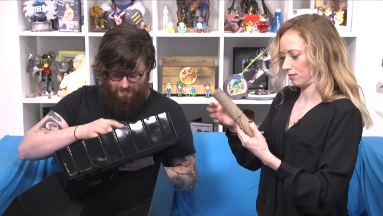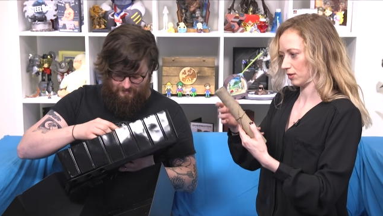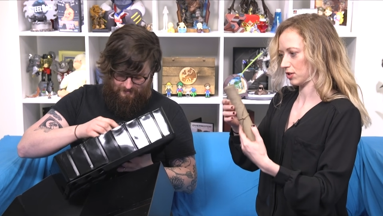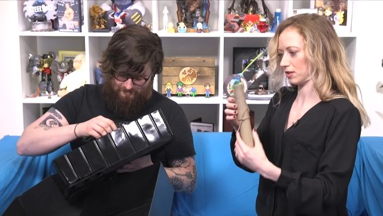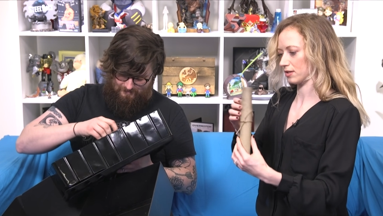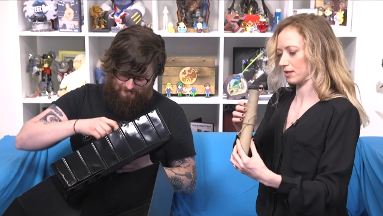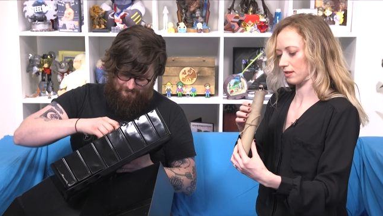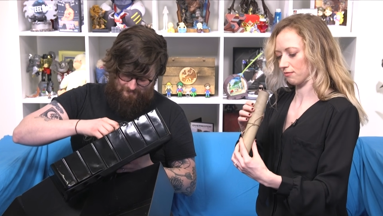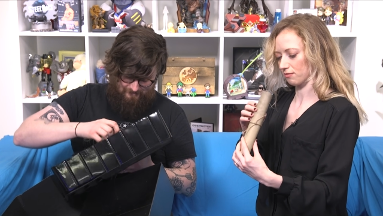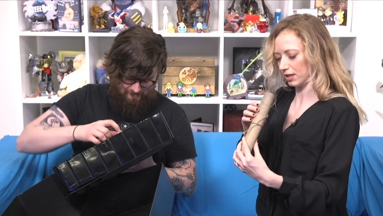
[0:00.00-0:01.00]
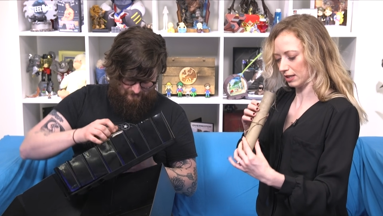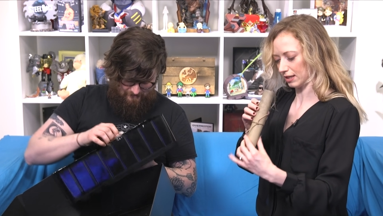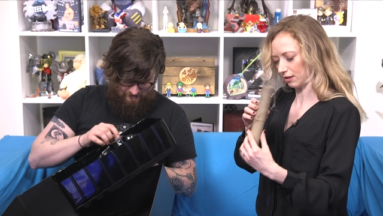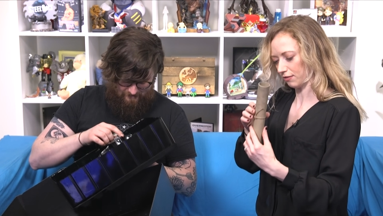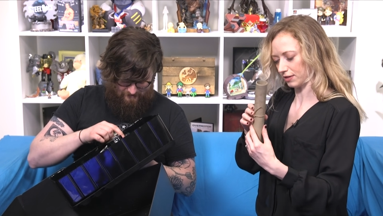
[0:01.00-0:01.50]
Speaker 1: Which is
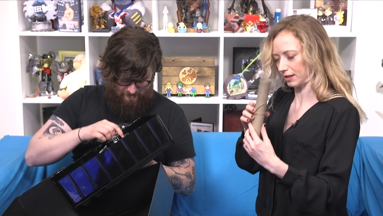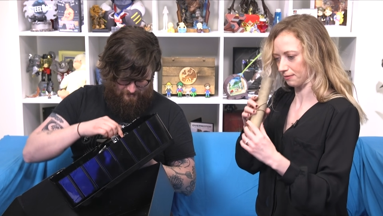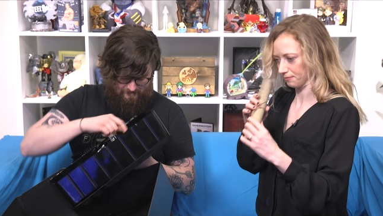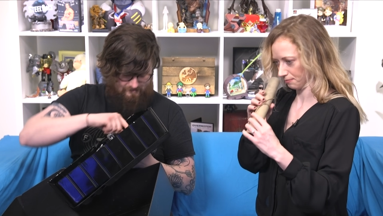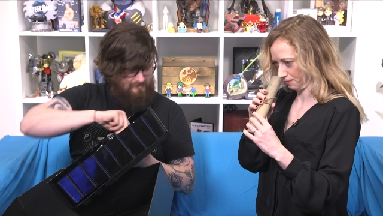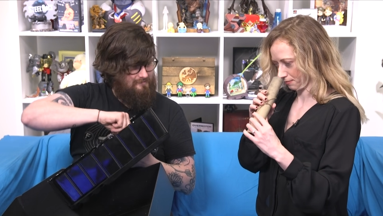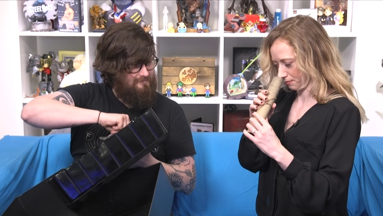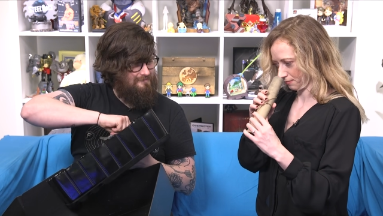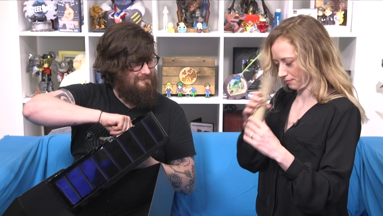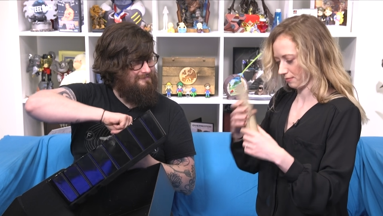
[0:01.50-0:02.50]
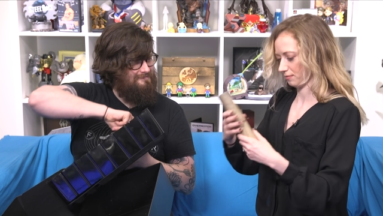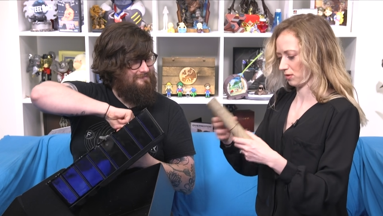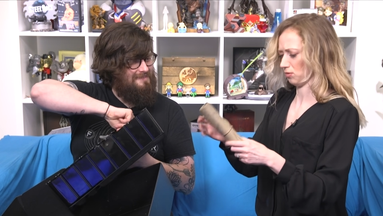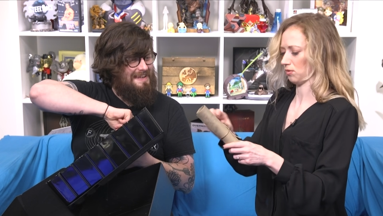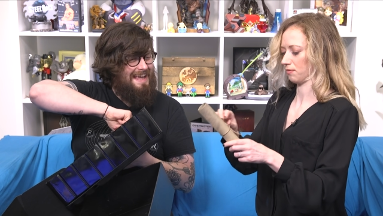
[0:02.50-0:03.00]
really lovely
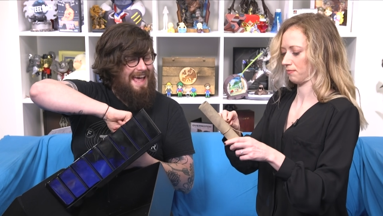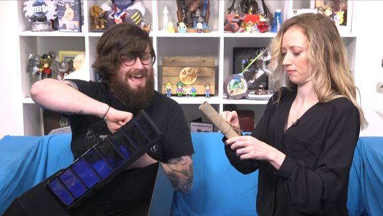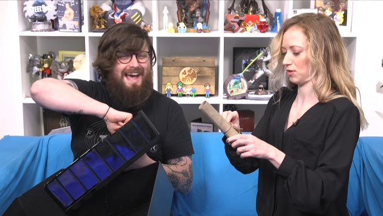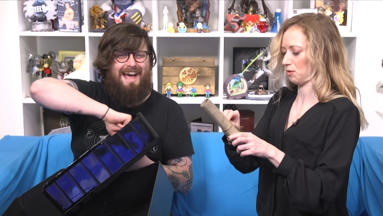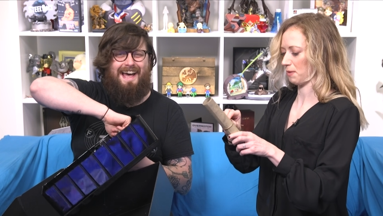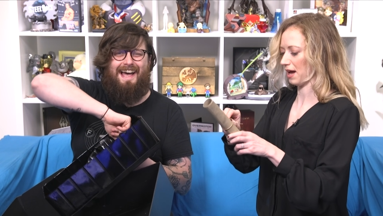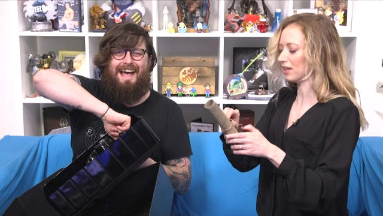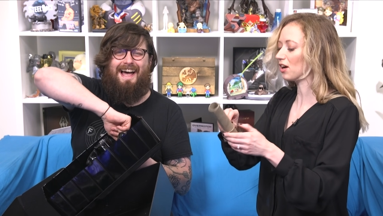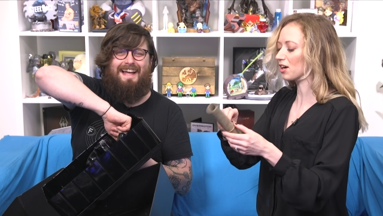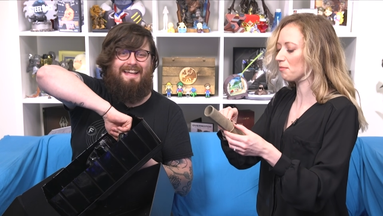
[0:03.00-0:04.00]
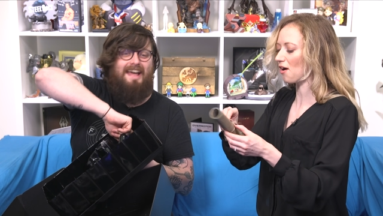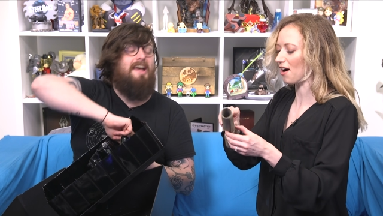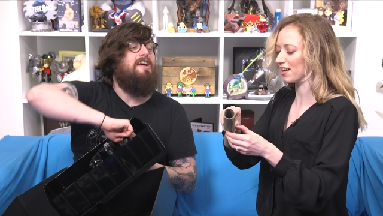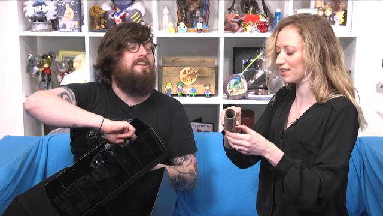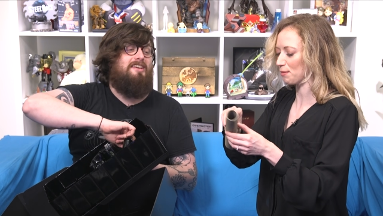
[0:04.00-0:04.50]
you oh, come
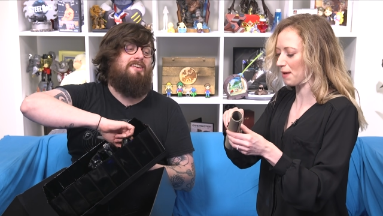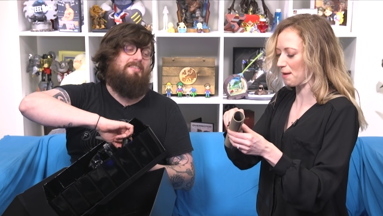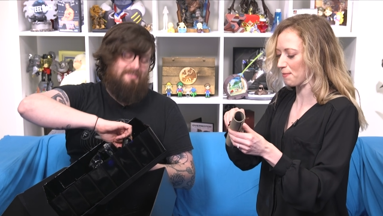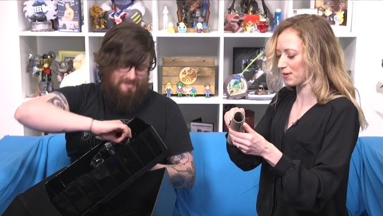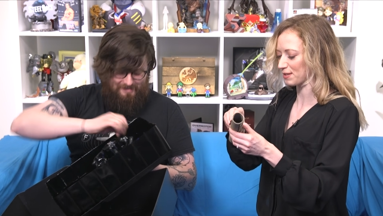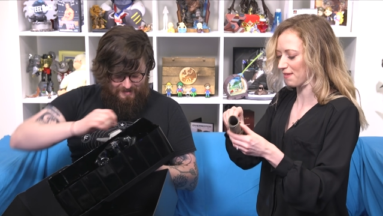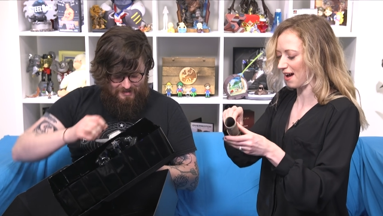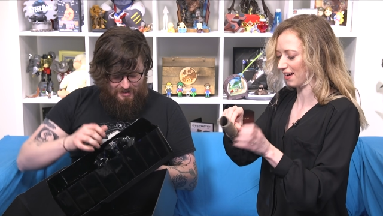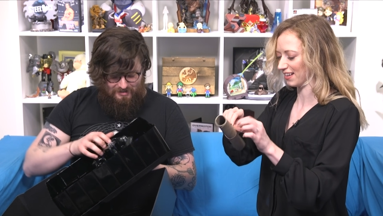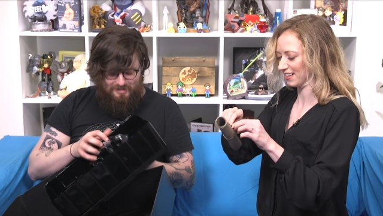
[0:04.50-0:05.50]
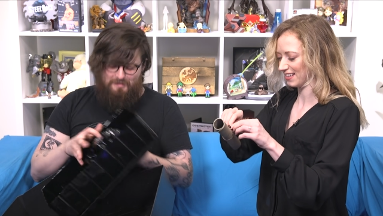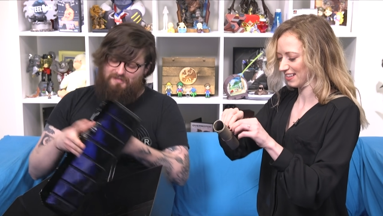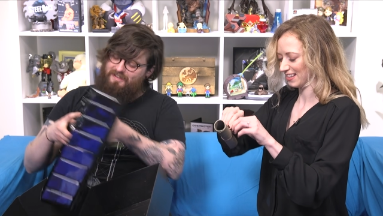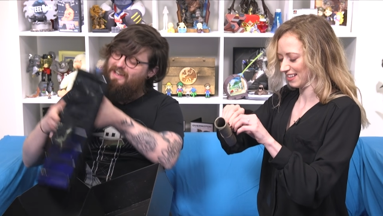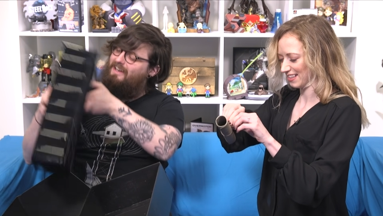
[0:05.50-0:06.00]
on, new you paper know, smell.
Speaker 2: No, to be
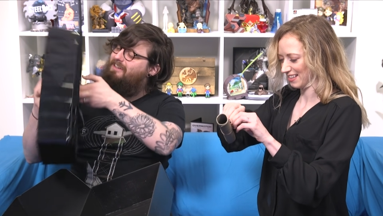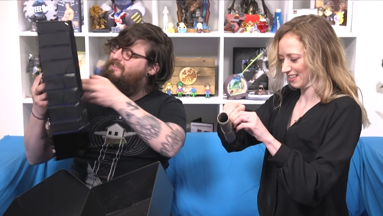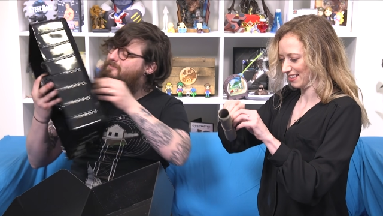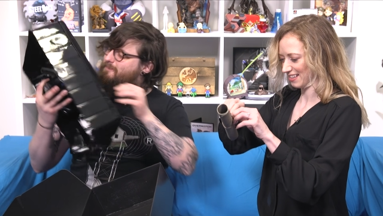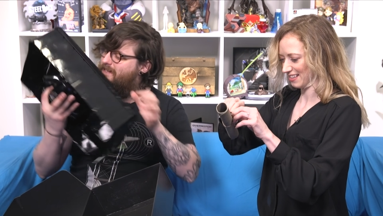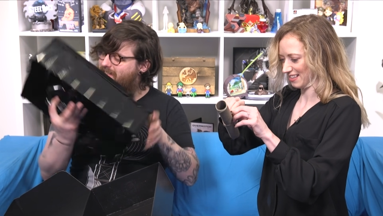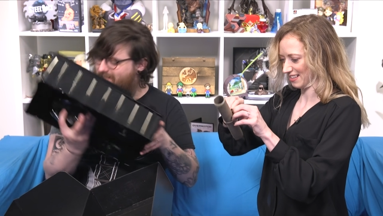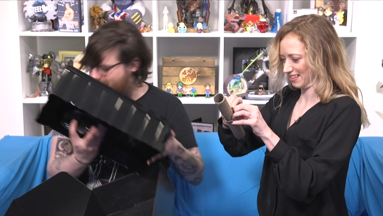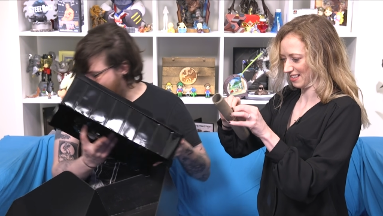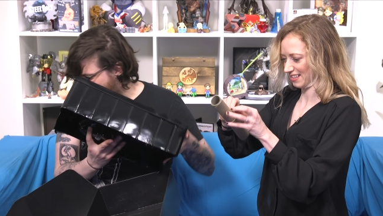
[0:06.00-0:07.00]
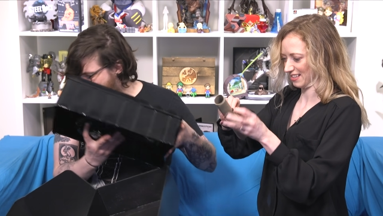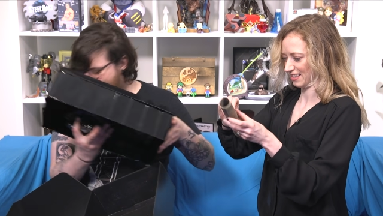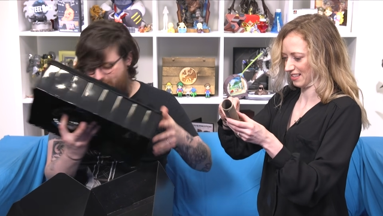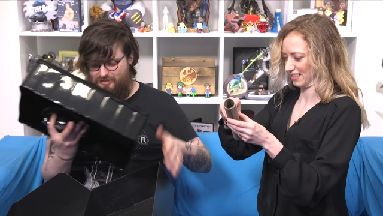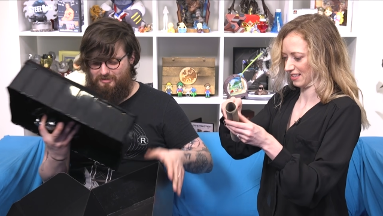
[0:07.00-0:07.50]
fair, I do miss game
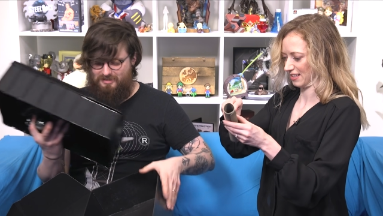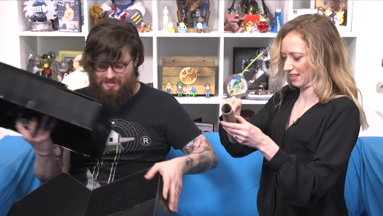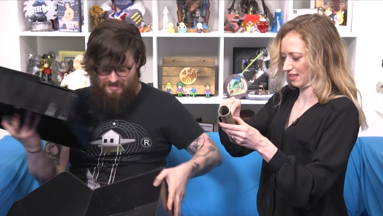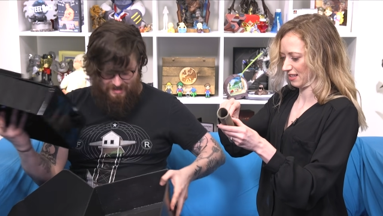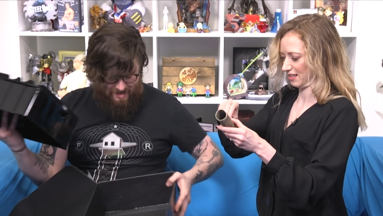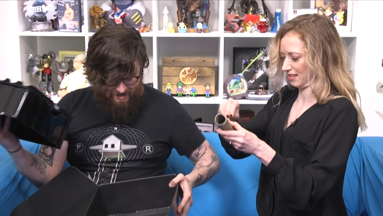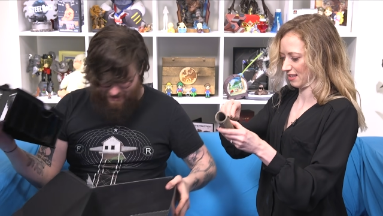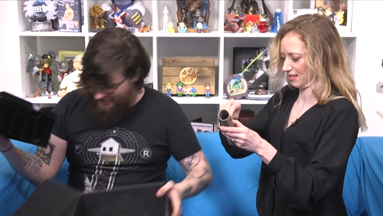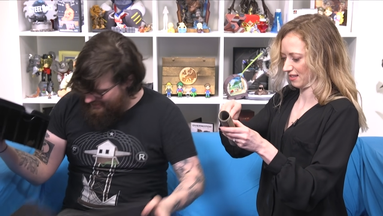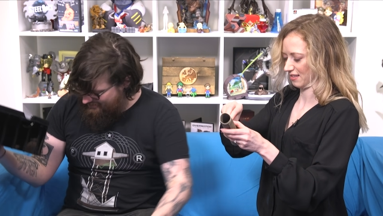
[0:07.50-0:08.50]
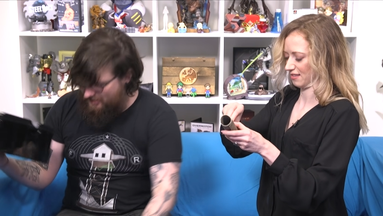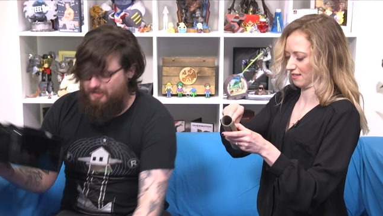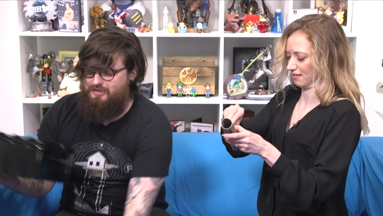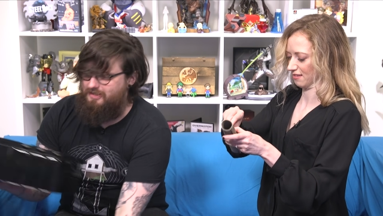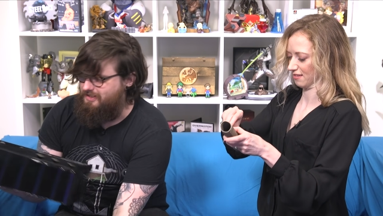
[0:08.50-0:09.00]
manuals because like giving
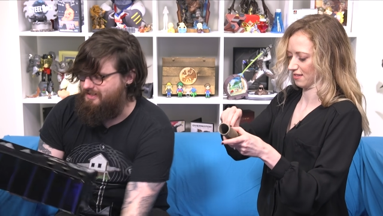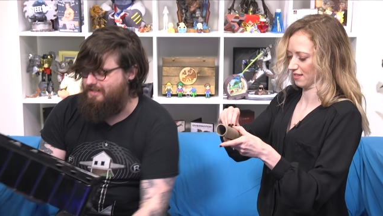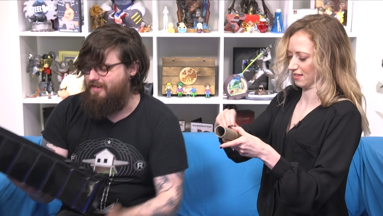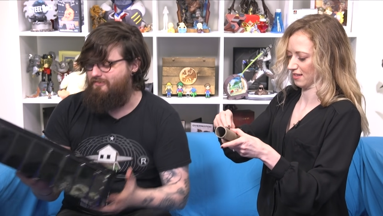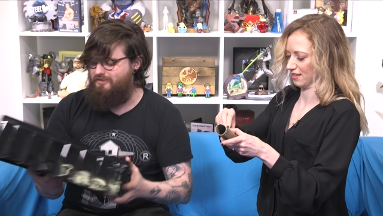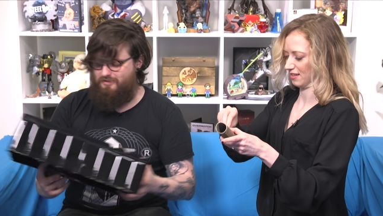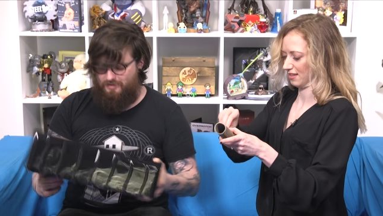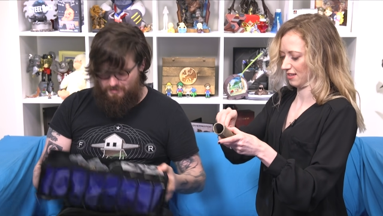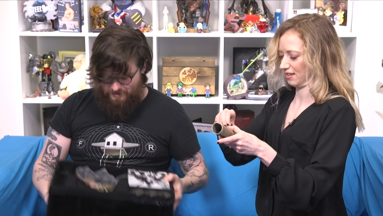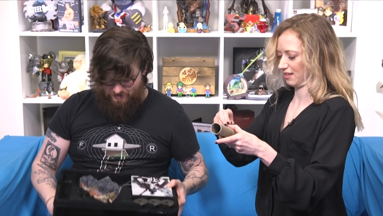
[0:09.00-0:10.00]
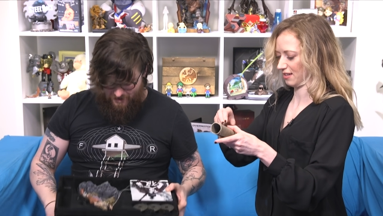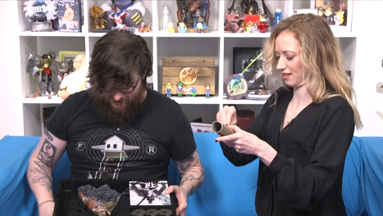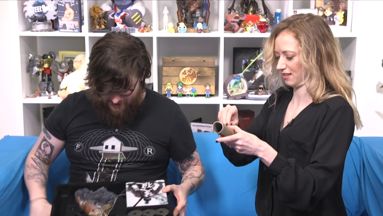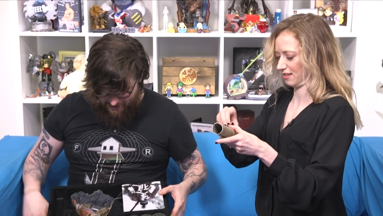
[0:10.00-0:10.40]
those a good sniff was always my yeah. favourite